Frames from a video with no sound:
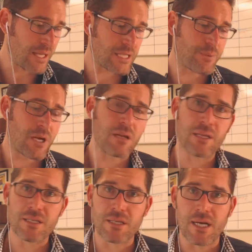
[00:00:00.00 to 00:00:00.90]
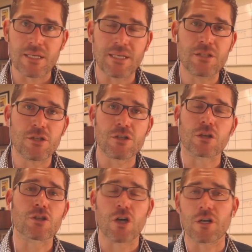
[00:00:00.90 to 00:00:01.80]
Last but not least, guys, I need you to
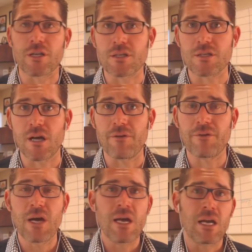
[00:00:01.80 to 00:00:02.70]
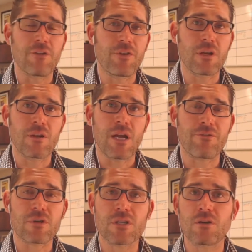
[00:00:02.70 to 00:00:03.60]
start charting this stuff.
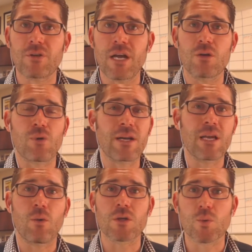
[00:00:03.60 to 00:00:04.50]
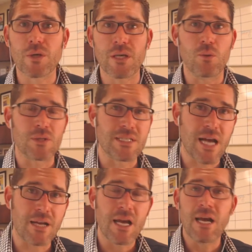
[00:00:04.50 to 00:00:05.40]
Every single night, write down what's working and what's
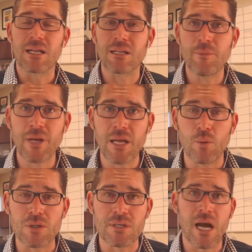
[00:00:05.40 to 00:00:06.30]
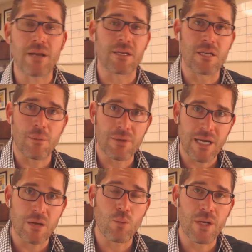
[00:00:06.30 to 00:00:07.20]
not, eliminate what's not, and double
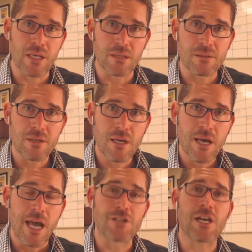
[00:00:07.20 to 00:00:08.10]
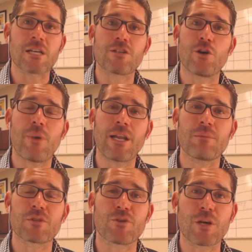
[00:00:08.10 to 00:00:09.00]
down on what is. As you guys know, my
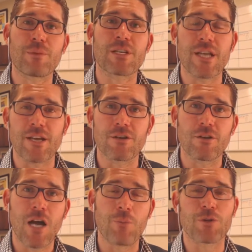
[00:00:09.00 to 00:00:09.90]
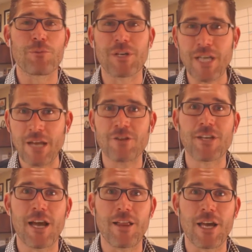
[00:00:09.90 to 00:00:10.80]
name is Greg McDaniel. I'm with the
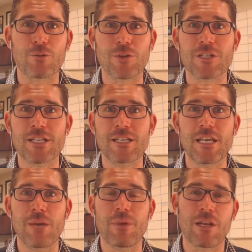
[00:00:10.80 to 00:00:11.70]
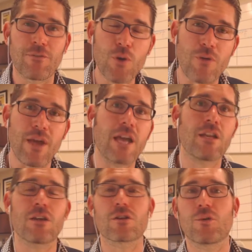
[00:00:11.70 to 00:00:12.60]
McDaniel Callahan Real Estate Team, and if you have
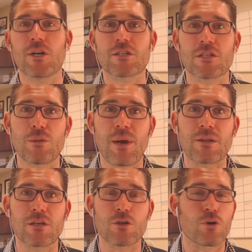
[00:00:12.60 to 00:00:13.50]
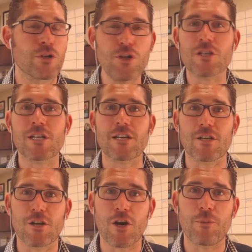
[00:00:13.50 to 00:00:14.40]
any other questions about this, or you just like
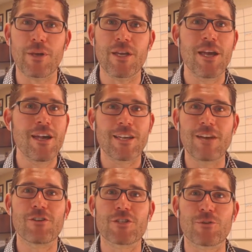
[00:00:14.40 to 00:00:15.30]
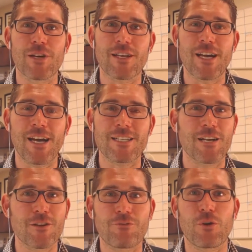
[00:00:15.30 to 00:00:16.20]
to call me, give us a ring, guys.
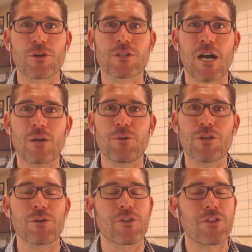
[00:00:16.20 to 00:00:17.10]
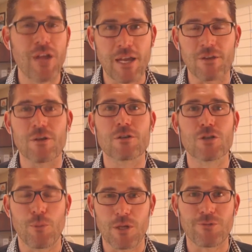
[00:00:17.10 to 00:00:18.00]
I look forward to talking with you, and thank you
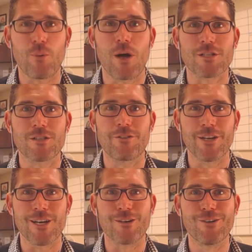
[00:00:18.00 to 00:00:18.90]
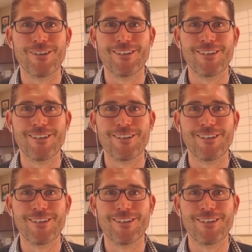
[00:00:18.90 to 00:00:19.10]
so much for watching the video.